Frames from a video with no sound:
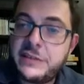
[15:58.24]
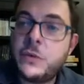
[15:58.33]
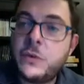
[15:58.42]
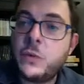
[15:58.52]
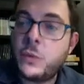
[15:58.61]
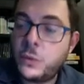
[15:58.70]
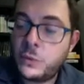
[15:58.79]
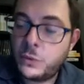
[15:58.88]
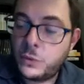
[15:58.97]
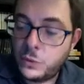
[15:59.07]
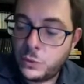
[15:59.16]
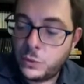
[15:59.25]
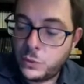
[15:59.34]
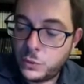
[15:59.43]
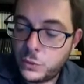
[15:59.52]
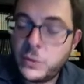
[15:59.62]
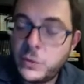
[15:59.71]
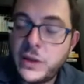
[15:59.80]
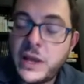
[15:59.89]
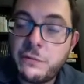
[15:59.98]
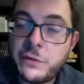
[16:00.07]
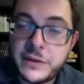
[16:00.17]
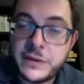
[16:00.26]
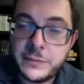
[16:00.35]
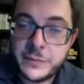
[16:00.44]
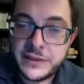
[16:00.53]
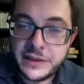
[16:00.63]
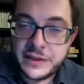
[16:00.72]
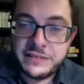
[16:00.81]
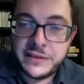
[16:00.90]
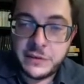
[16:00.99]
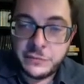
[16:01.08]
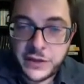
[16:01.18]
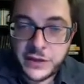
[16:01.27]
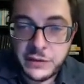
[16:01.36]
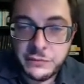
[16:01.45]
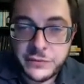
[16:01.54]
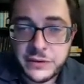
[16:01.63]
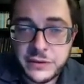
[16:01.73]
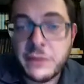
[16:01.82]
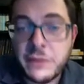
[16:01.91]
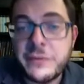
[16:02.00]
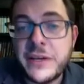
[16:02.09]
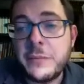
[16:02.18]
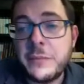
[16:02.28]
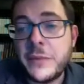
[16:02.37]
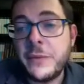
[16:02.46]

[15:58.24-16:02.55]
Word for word: to to to allow for the implantation of a, of the of an embryo